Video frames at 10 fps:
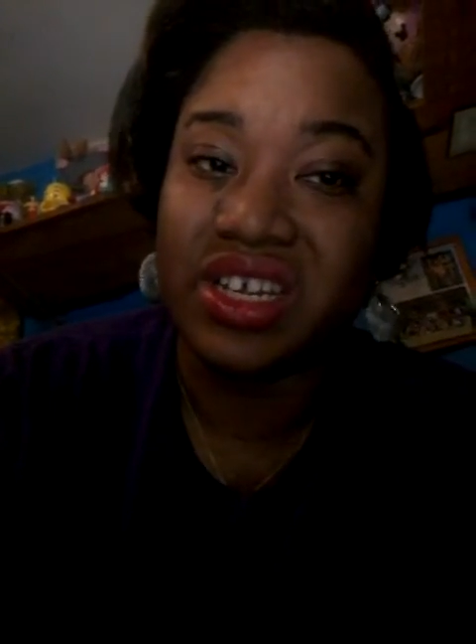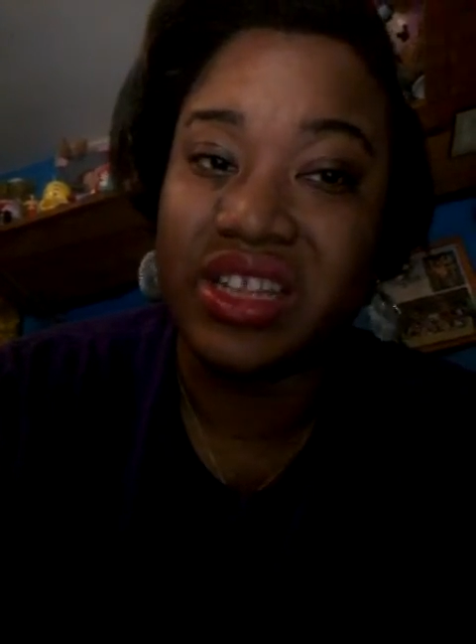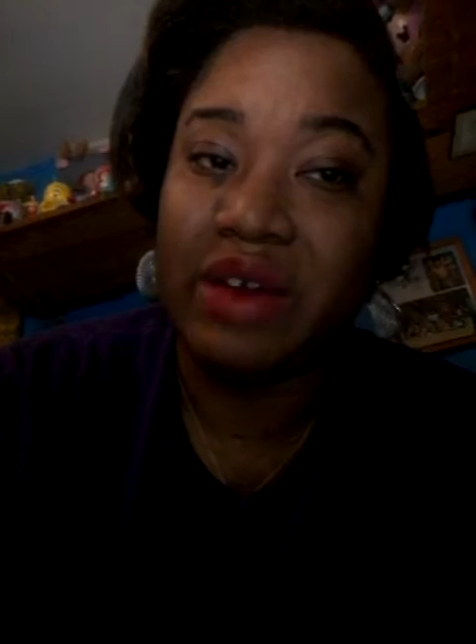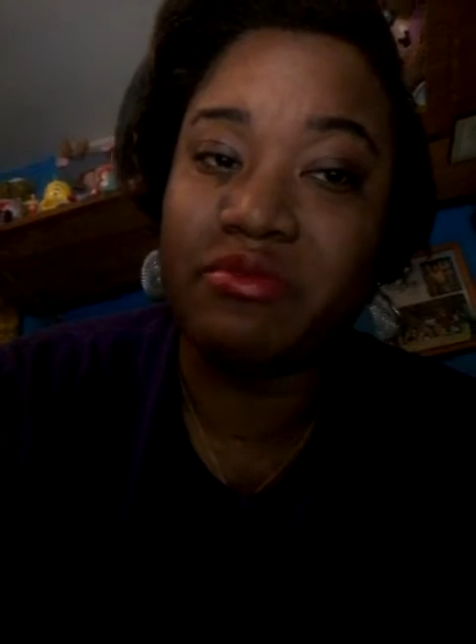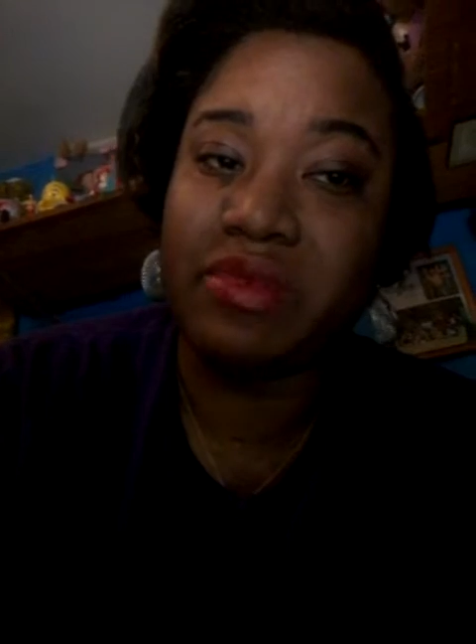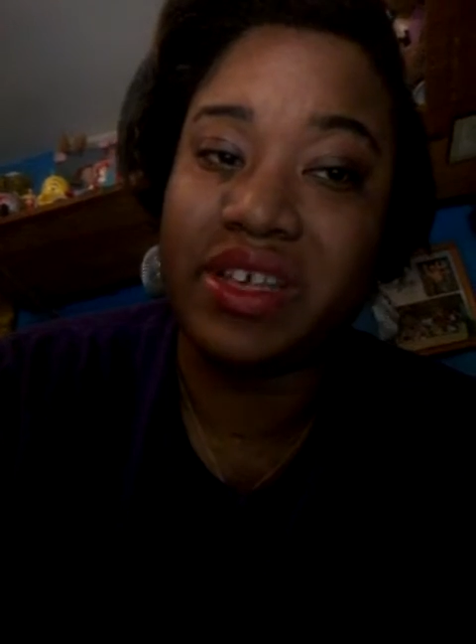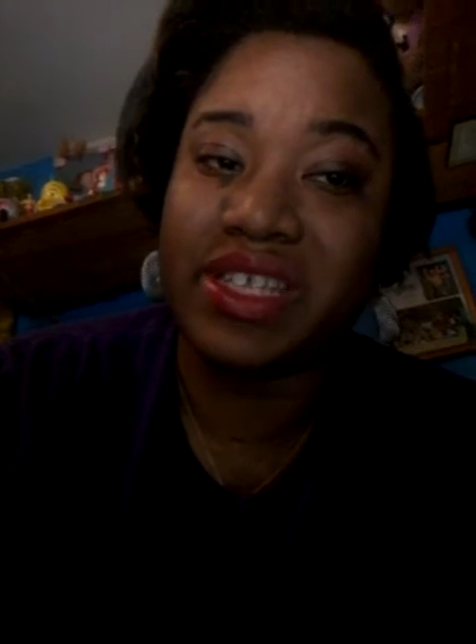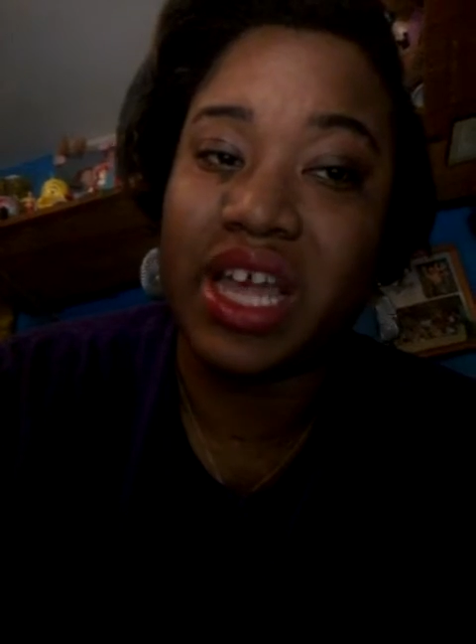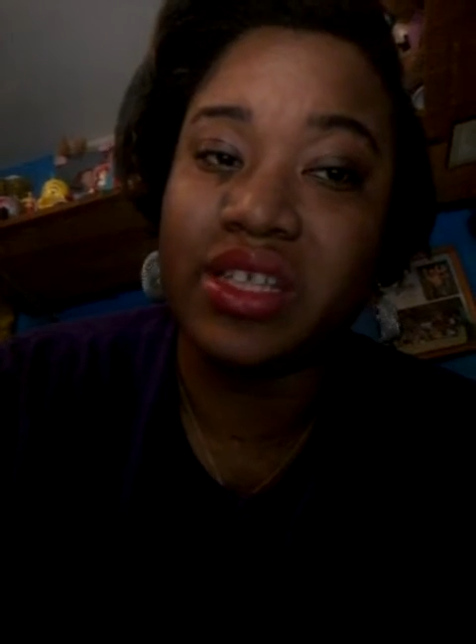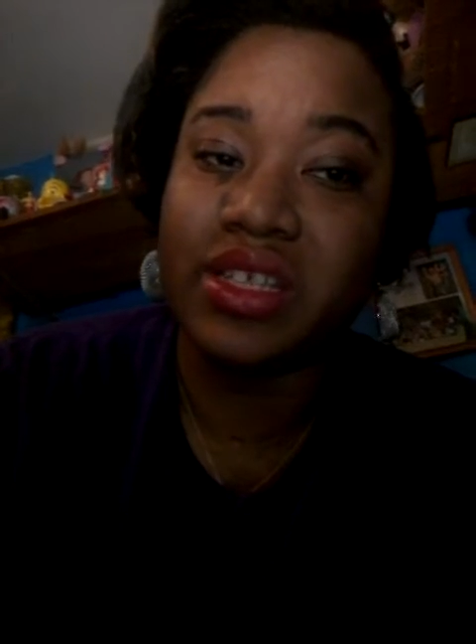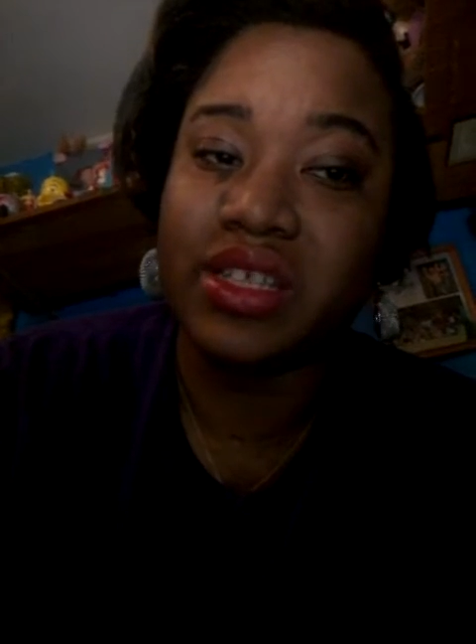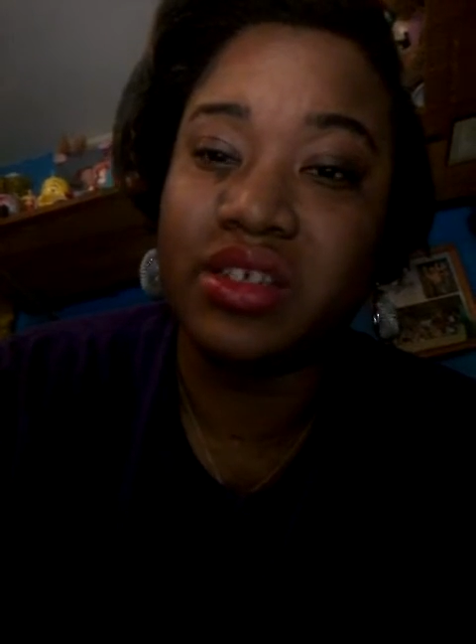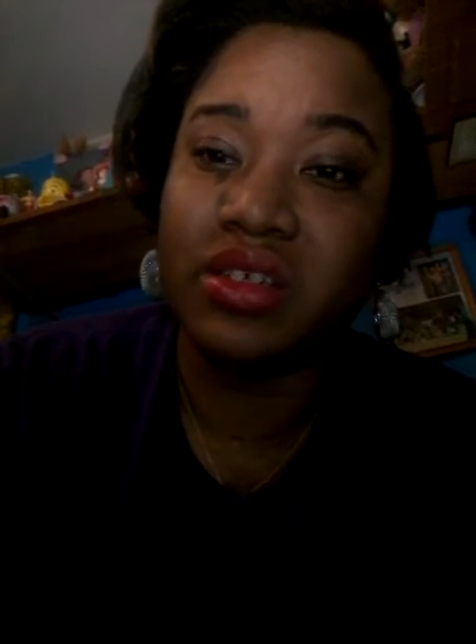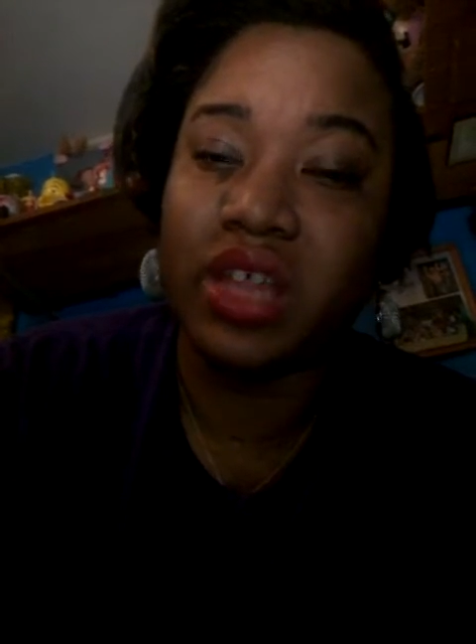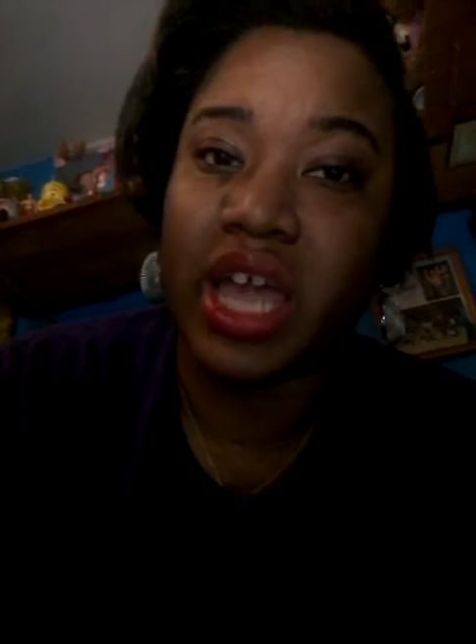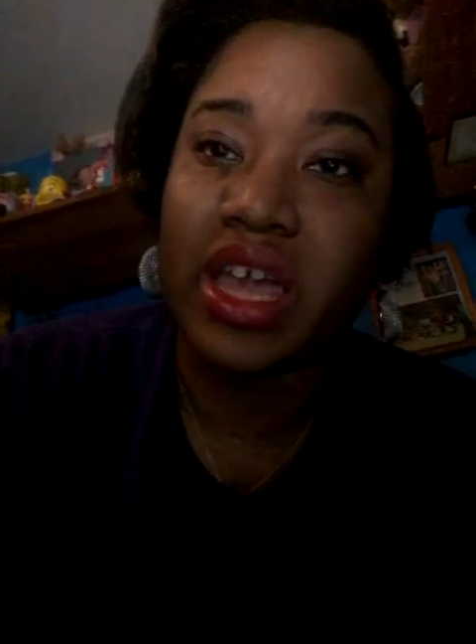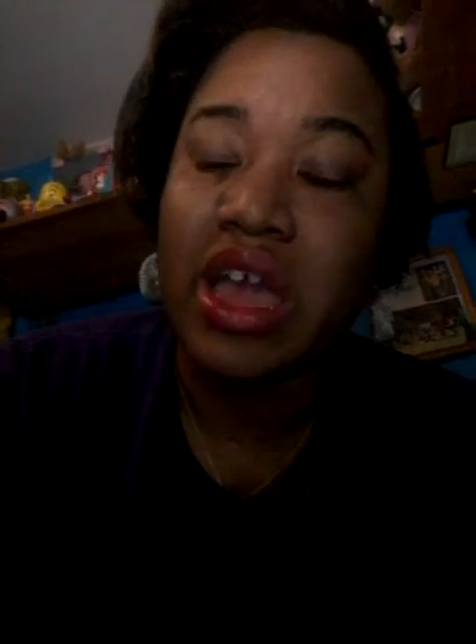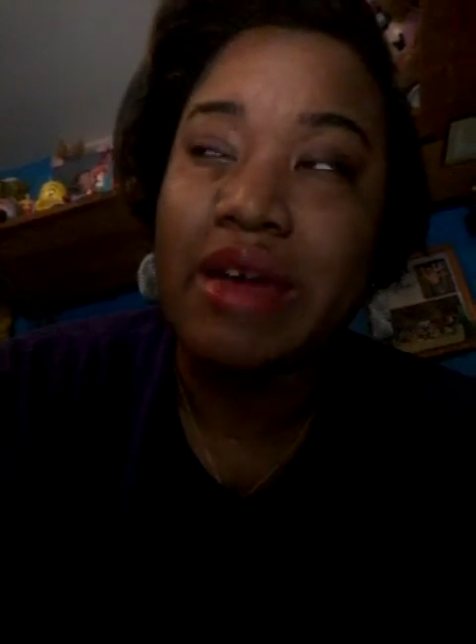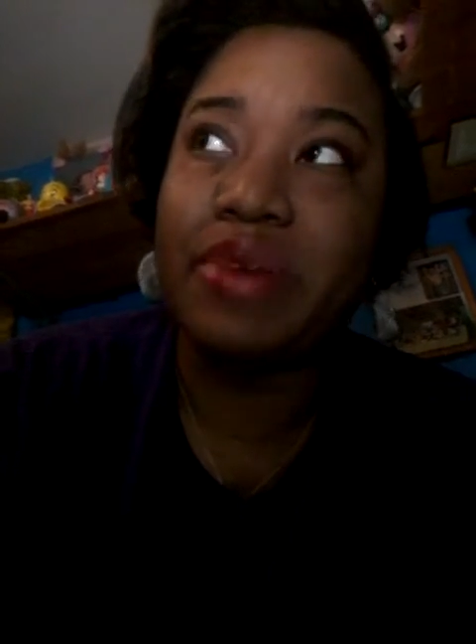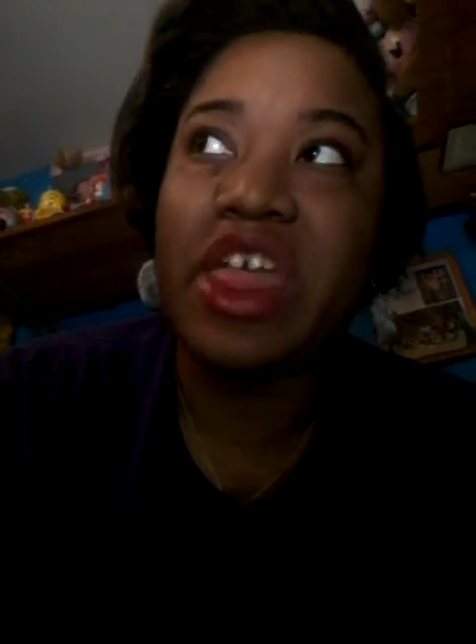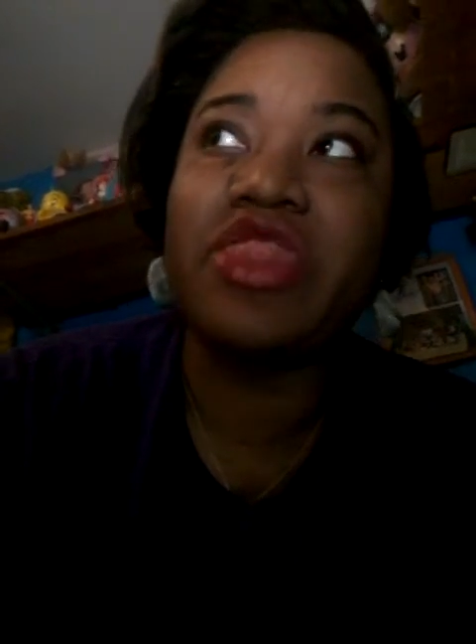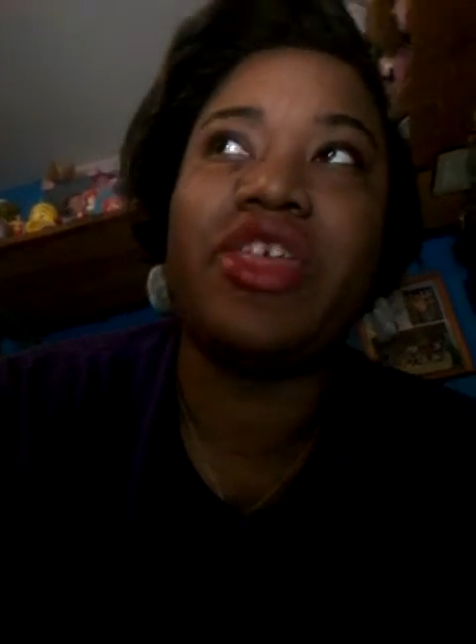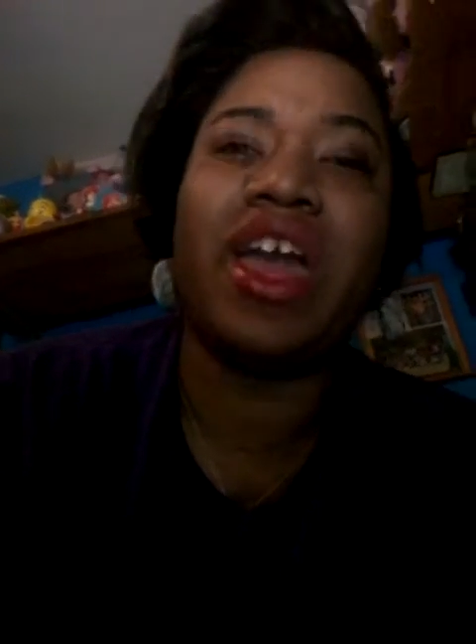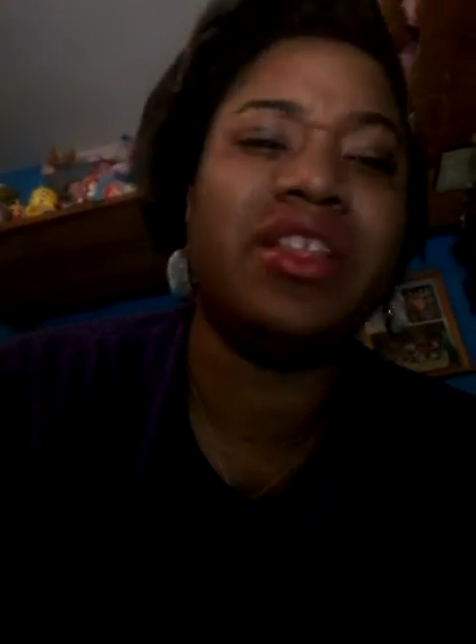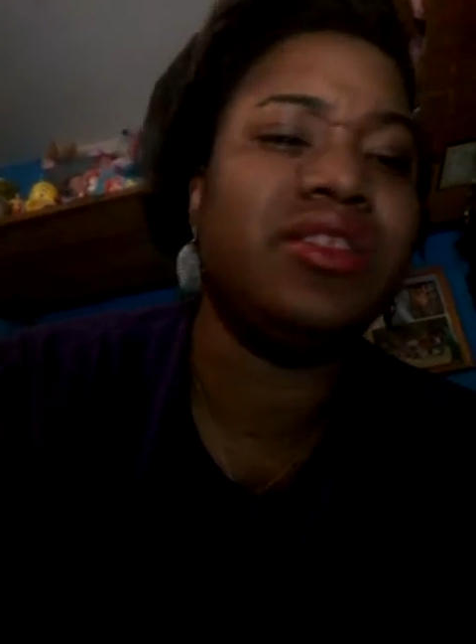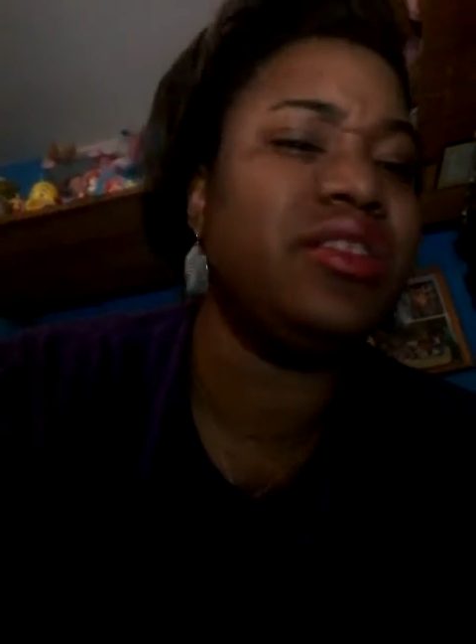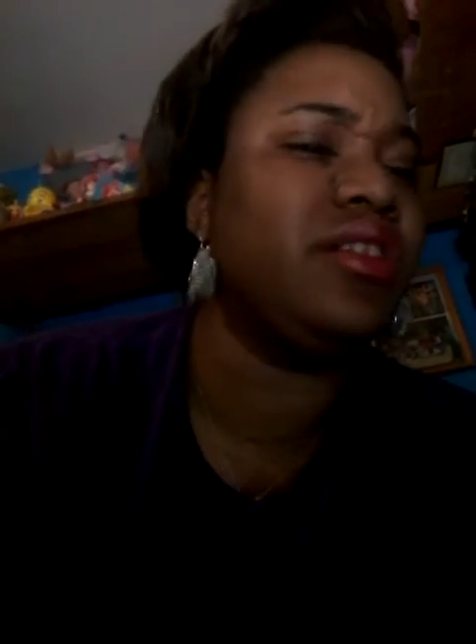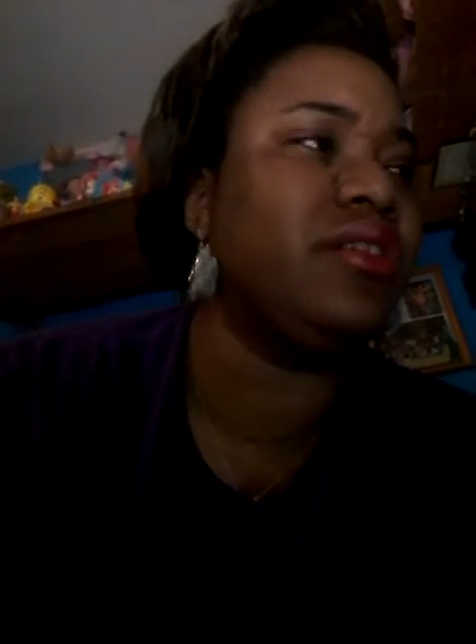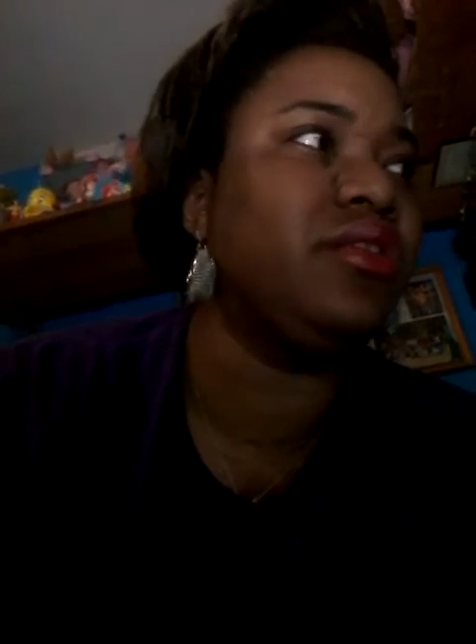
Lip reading: That would make sense. Like, but then